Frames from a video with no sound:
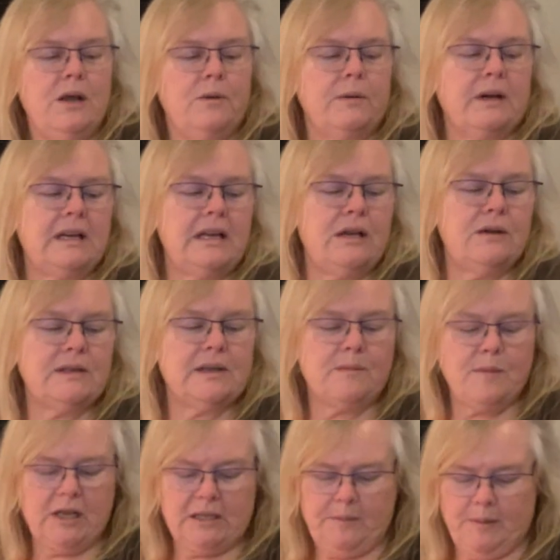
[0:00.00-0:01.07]
we're going to use our
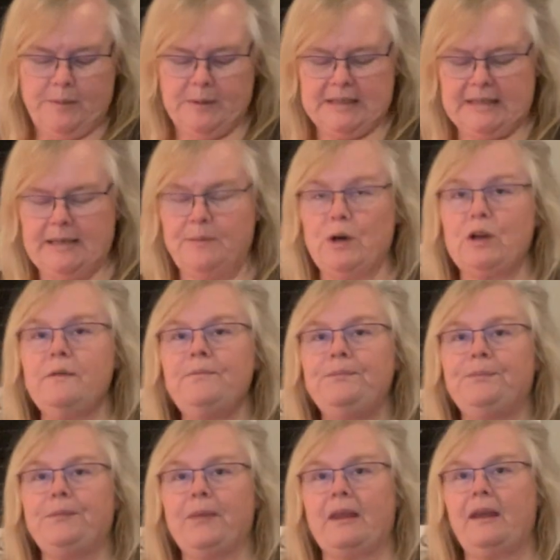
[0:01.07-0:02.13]
multi-purpose steamer,
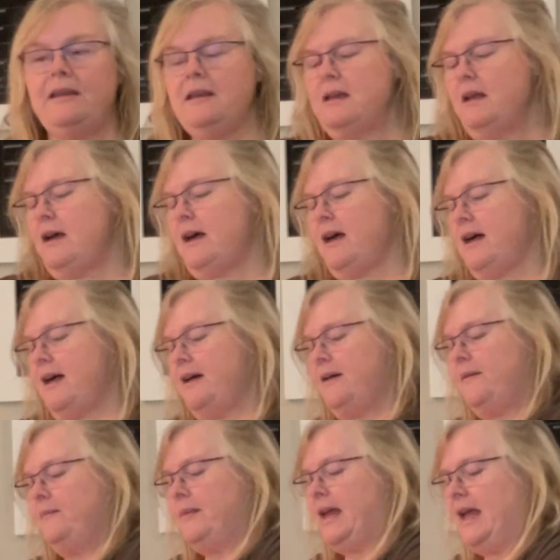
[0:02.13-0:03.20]

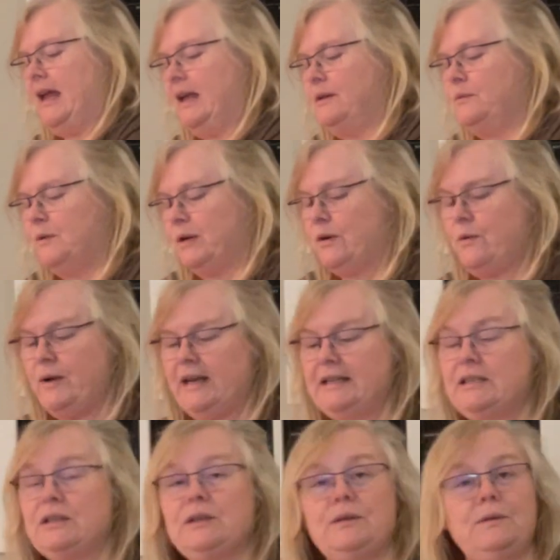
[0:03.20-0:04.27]
and
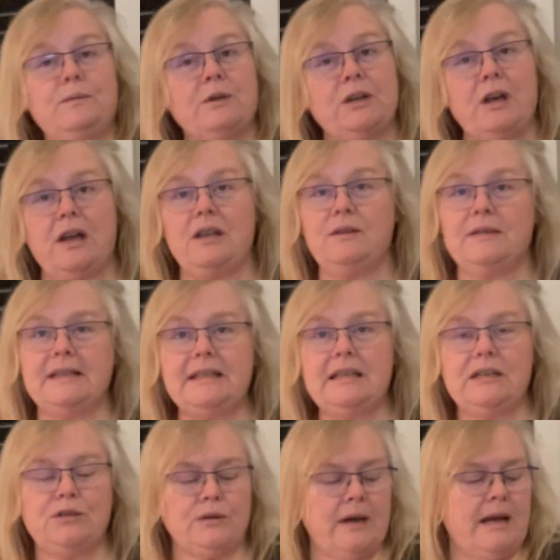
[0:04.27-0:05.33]
we're not using the
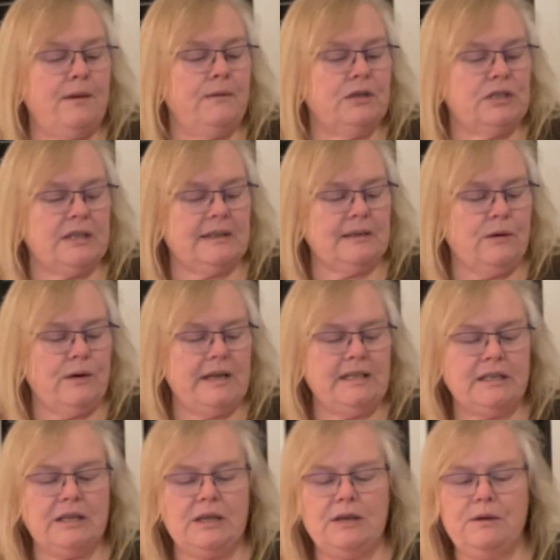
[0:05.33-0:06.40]
tray, we're just going
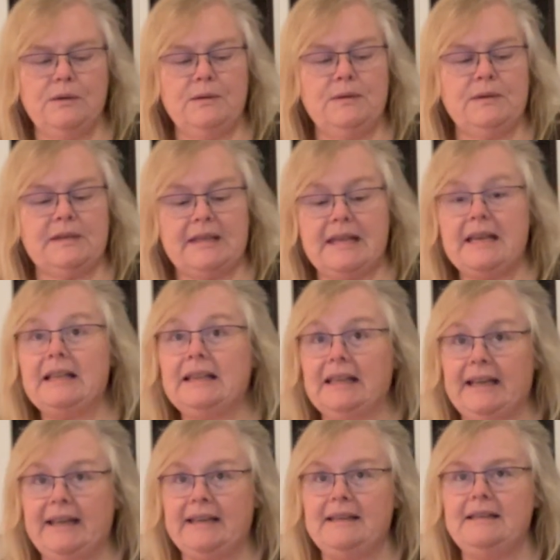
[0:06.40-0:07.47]
to use the
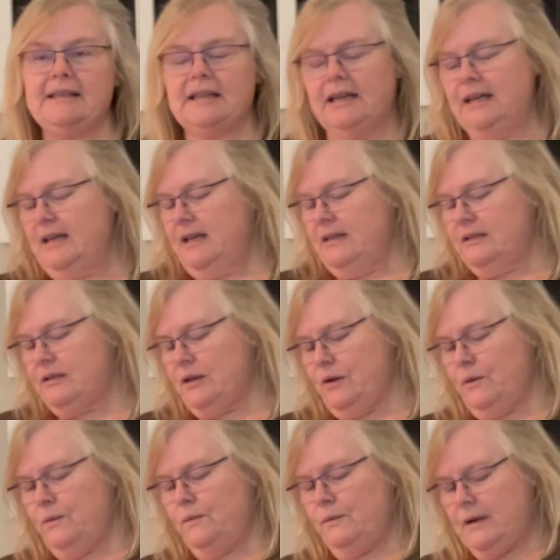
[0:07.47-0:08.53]
lid.
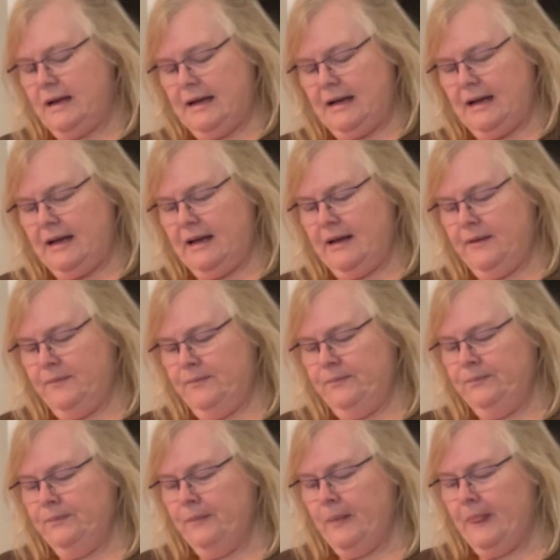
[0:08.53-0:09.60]
So
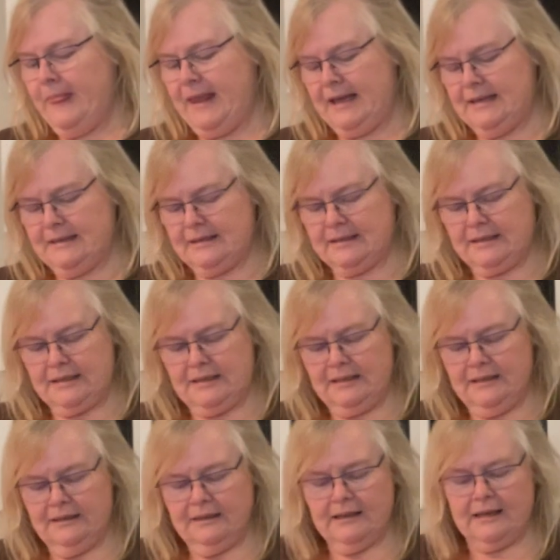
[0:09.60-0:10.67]
that's
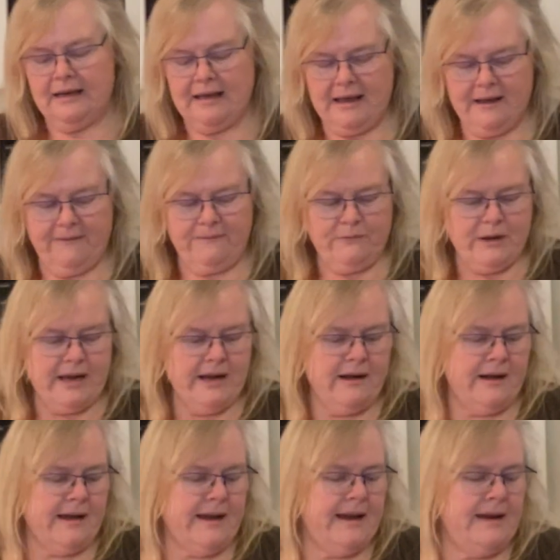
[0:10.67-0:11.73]
an
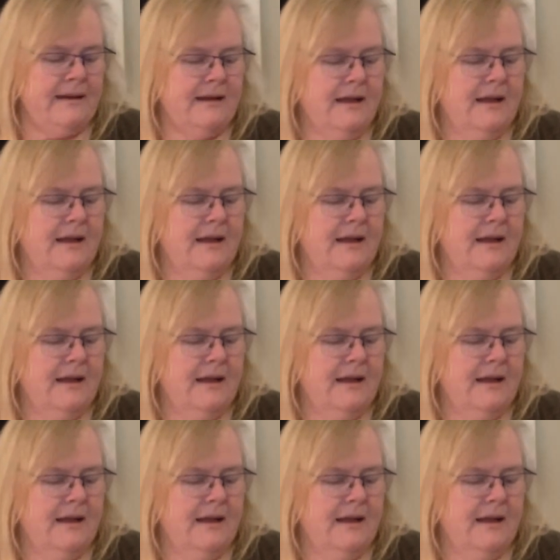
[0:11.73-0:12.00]
FYI.